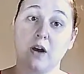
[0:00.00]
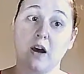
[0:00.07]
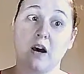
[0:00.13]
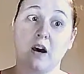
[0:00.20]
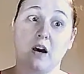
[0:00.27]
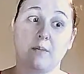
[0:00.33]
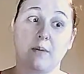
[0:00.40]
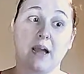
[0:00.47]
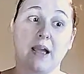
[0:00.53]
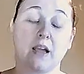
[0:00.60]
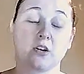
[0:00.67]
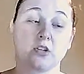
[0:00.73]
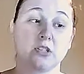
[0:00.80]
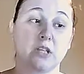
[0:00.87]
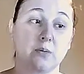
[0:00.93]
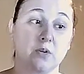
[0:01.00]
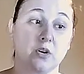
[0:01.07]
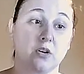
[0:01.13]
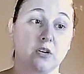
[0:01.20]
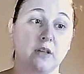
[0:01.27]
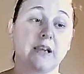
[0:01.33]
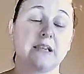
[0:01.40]
Um, I actually, they
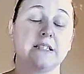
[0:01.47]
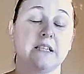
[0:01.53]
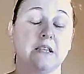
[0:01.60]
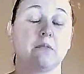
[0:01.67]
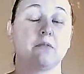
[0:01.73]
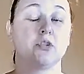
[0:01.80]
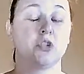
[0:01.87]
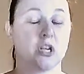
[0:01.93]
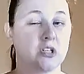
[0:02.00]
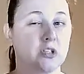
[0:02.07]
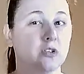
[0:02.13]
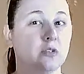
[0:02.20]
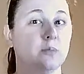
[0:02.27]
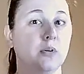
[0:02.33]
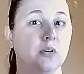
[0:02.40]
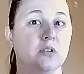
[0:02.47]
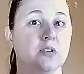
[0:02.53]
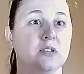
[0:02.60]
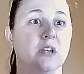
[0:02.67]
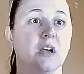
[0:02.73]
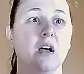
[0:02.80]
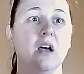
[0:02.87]
were, like I said, they were gentle
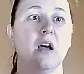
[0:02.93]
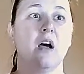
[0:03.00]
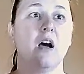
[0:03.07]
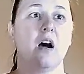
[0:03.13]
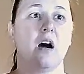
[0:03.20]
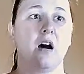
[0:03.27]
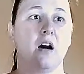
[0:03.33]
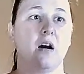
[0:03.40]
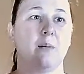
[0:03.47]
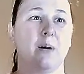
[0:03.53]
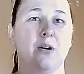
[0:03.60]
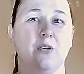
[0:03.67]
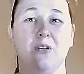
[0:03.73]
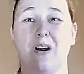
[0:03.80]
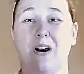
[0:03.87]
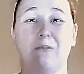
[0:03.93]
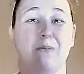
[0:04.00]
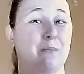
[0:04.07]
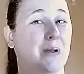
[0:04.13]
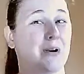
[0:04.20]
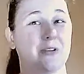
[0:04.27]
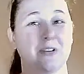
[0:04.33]
books. Uh, I don't know how
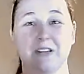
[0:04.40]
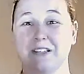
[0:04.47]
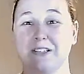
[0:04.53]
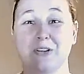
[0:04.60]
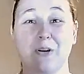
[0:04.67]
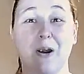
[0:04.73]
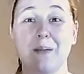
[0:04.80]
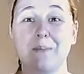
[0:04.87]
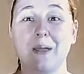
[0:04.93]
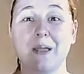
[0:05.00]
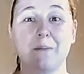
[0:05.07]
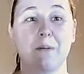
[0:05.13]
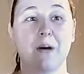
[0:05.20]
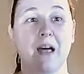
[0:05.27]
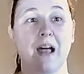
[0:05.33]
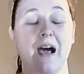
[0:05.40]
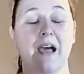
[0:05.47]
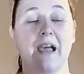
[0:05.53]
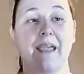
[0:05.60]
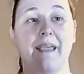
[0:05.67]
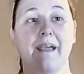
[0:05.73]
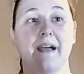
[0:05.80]
better to describe it, but
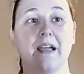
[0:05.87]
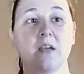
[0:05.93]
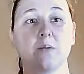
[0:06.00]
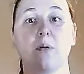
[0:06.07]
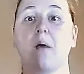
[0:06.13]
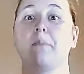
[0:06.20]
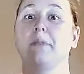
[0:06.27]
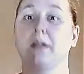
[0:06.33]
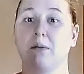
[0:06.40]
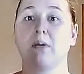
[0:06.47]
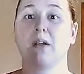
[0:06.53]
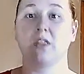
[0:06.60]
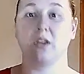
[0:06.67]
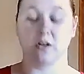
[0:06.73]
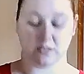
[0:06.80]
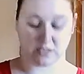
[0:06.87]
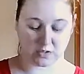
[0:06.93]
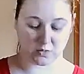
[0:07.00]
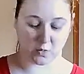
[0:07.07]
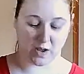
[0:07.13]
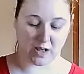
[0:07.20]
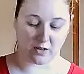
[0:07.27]
I, I could probably read those
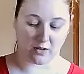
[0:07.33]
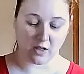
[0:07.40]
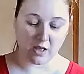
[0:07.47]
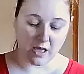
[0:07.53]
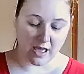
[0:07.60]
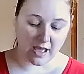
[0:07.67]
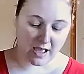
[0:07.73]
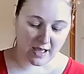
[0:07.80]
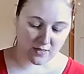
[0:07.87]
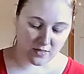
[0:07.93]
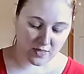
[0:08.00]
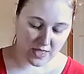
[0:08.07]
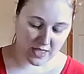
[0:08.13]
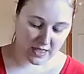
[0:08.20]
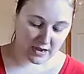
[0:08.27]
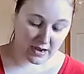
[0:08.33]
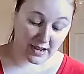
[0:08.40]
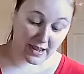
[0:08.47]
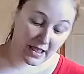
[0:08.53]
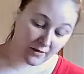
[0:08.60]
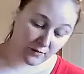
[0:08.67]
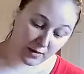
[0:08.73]
as well. And then I
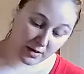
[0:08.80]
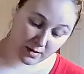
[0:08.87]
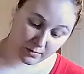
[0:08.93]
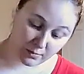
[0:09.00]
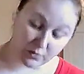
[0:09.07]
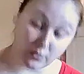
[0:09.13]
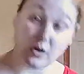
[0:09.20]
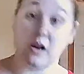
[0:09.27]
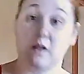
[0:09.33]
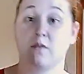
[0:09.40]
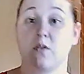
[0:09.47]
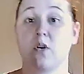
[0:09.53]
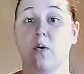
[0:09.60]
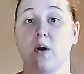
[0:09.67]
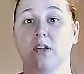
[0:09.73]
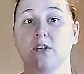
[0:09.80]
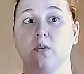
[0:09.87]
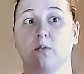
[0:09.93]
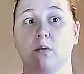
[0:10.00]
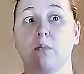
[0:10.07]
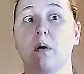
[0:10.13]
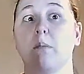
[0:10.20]
have read Uprooted, even though I
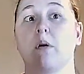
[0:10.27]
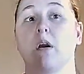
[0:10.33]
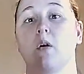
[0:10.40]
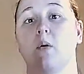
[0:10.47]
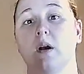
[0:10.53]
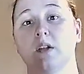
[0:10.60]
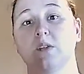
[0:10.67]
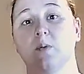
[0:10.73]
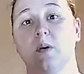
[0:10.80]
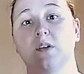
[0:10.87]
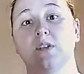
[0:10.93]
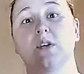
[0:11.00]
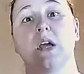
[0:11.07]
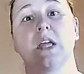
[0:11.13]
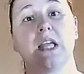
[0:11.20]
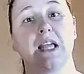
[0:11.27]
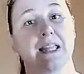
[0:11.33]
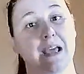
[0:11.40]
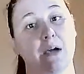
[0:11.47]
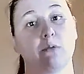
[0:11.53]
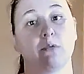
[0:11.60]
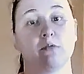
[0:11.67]
don't remember it quite as well, so I think
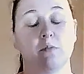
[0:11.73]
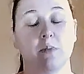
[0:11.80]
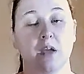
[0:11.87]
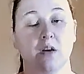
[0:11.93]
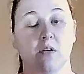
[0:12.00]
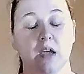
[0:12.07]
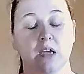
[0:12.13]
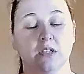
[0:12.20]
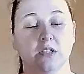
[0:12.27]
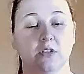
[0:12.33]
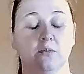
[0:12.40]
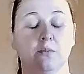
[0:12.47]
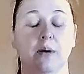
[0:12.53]
that one would be okay too.